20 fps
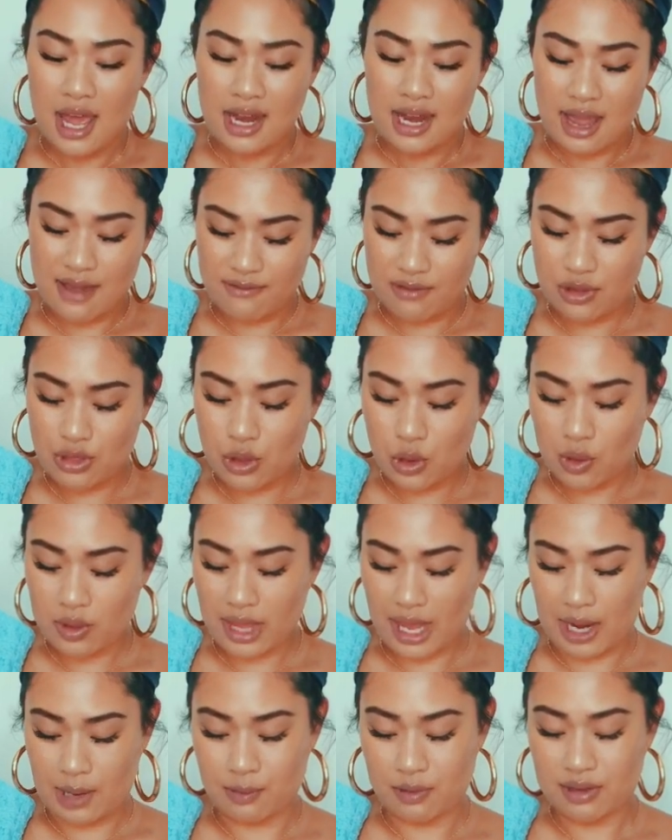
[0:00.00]
never thought
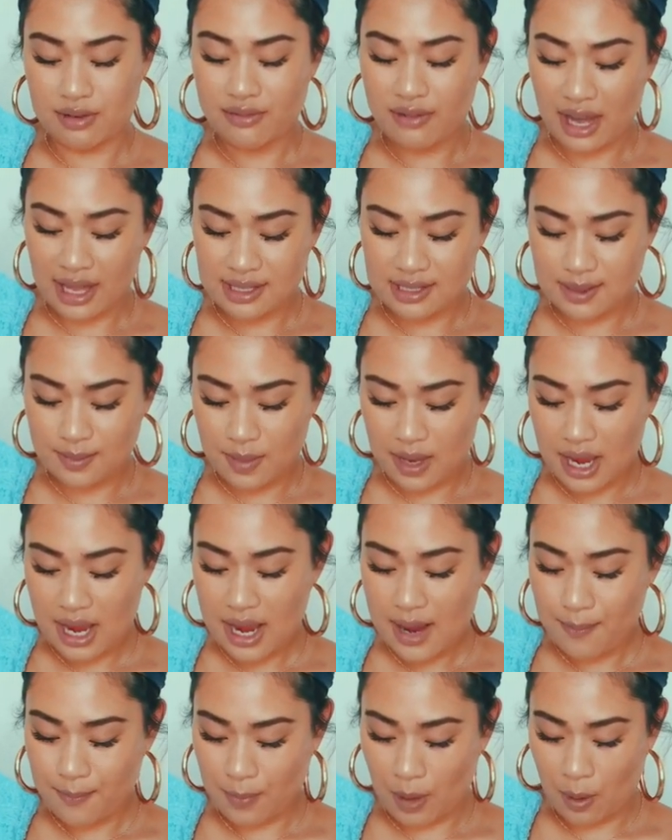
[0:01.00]
that it would flatter
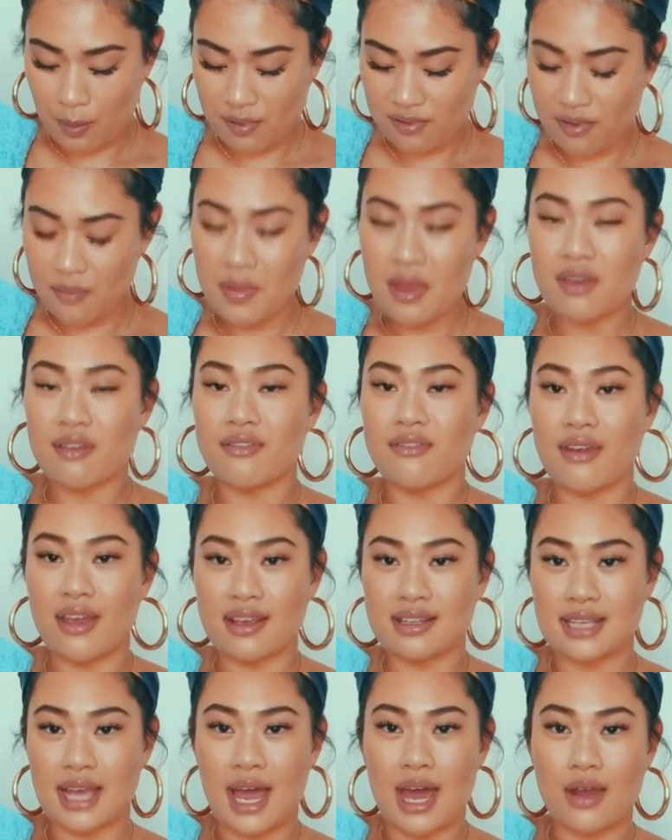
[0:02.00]
me but with a bit of
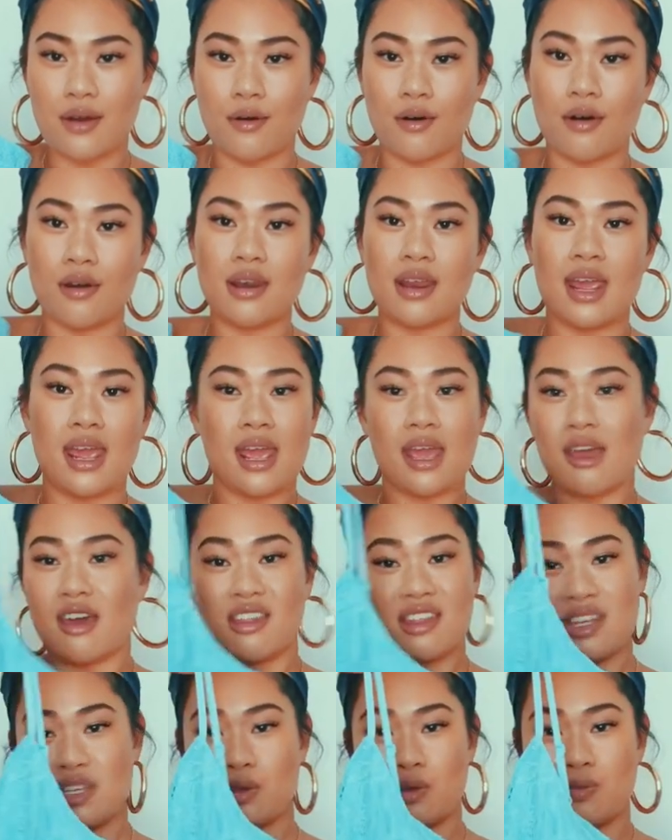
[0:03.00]
fake tan on
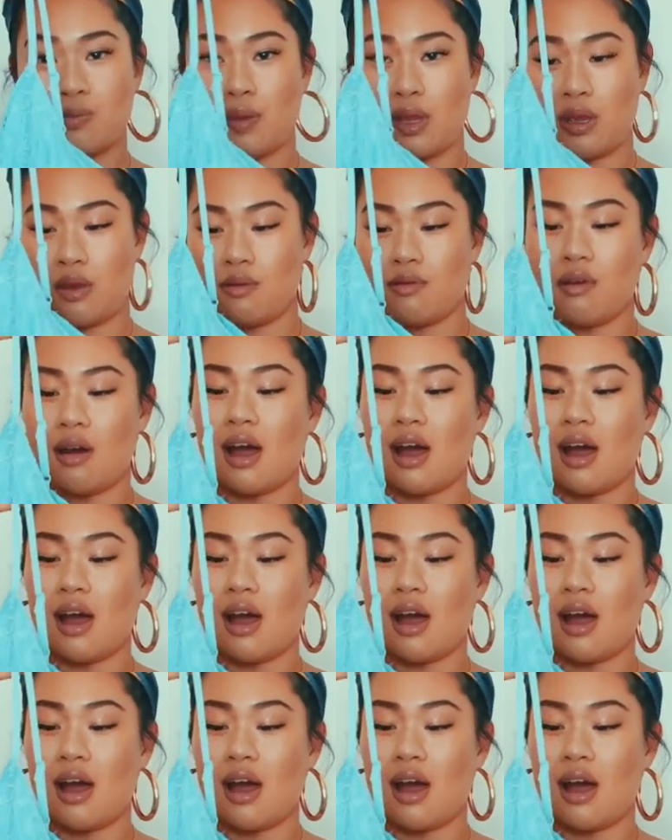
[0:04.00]
this was Beau.